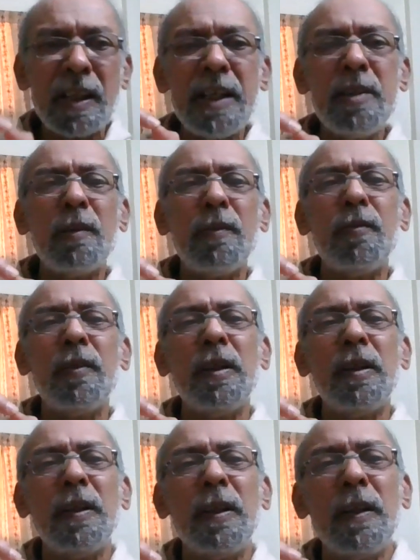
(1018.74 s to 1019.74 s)
kind of
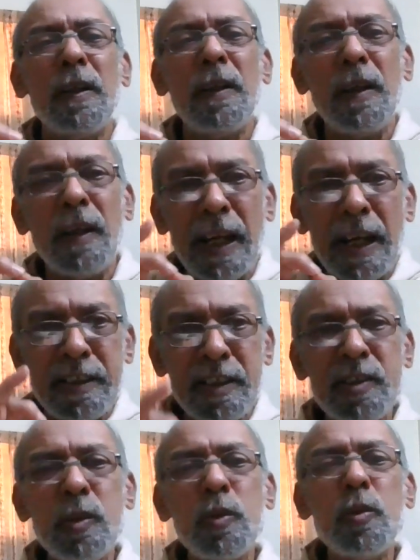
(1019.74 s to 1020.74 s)

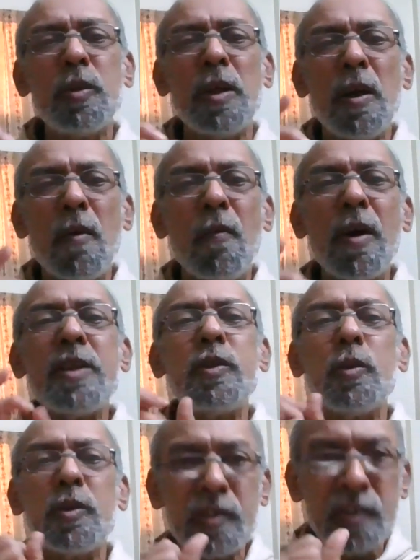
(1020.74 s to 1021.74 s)
attitude one
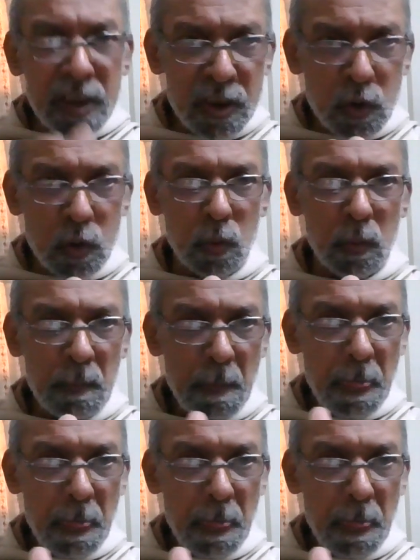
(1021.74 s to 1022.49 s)
should stick to,